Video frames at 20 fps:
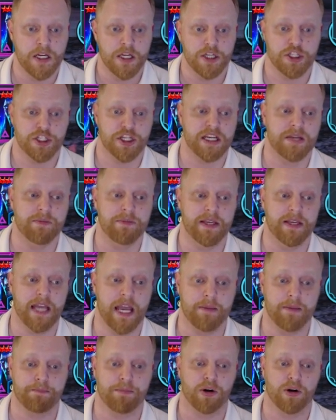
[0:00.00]
she can be
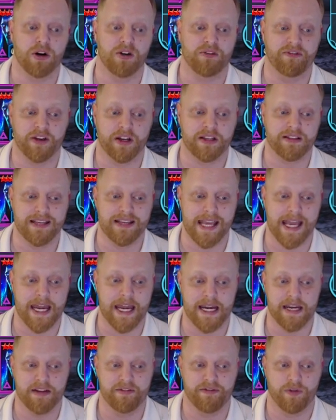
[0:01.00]
a perfect
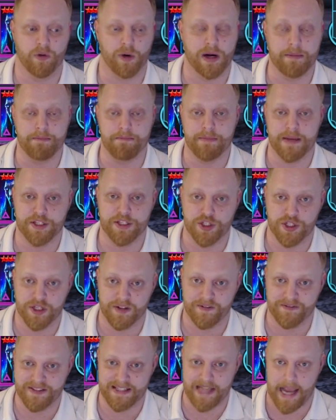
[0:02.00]
candidate for a
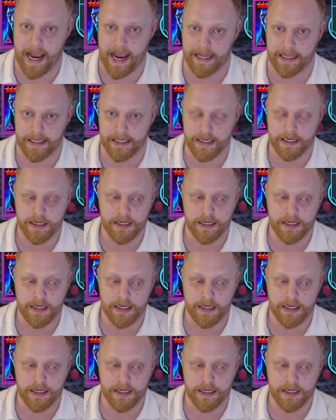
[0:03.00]
mischief tank.